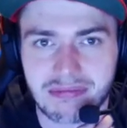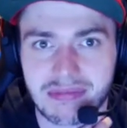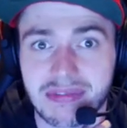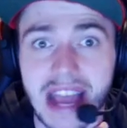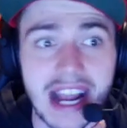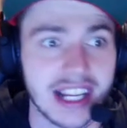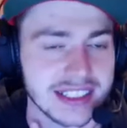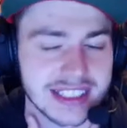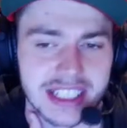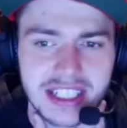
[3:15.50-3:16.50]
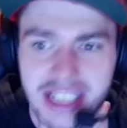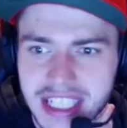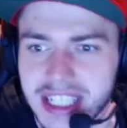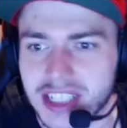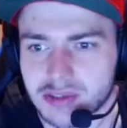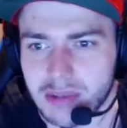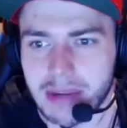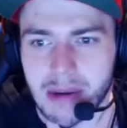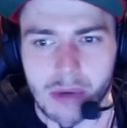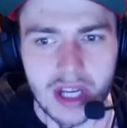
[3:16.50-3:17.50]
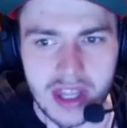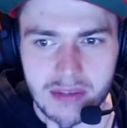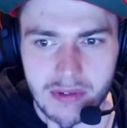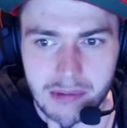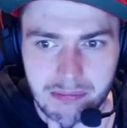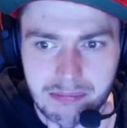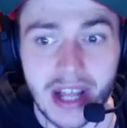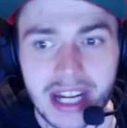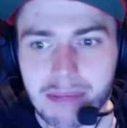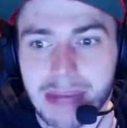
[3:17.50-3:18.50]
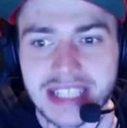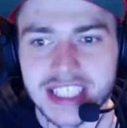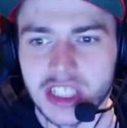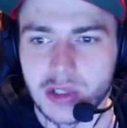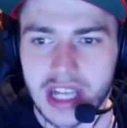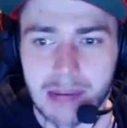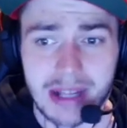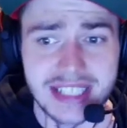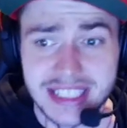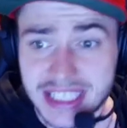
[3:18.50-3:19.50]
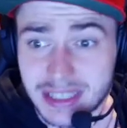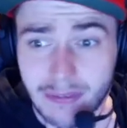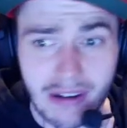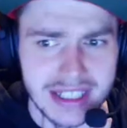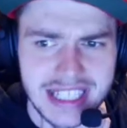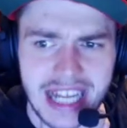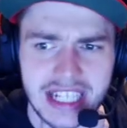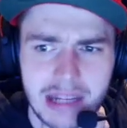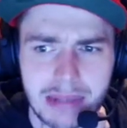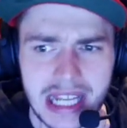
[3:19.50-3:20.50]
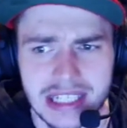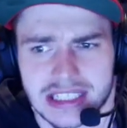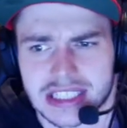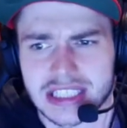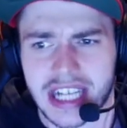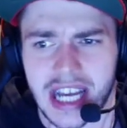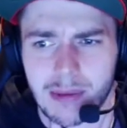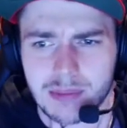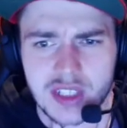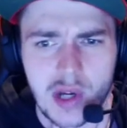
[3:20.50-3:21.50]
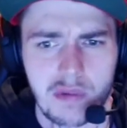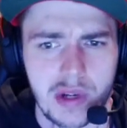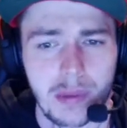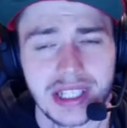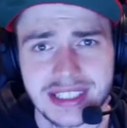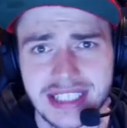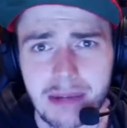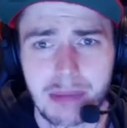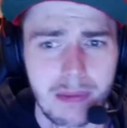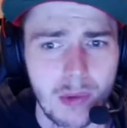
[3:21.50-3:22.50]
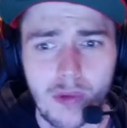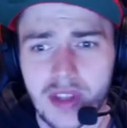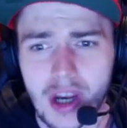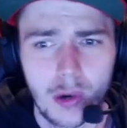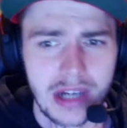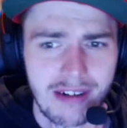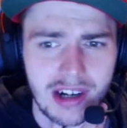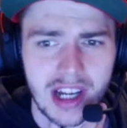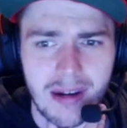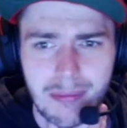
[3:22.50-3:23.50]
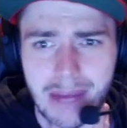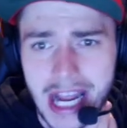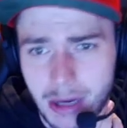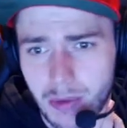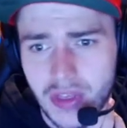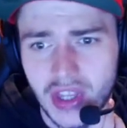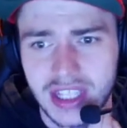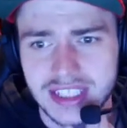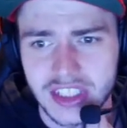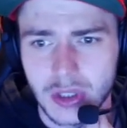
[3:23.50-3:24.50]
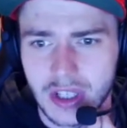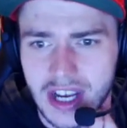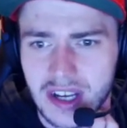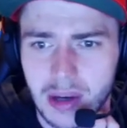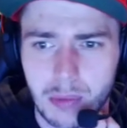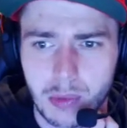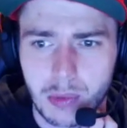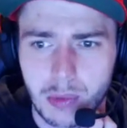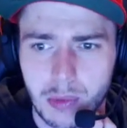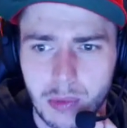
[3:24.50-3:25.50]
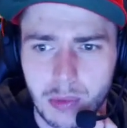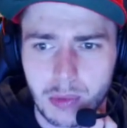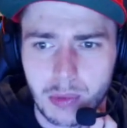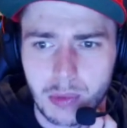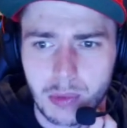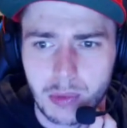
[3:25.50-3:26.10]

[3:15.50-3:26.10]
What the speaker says: that considered, he does remain one of the like better UK players, and he's a very talented player. So hopefully we can see a bit more of the old Aaron come back within this new lineup. We saw glimpses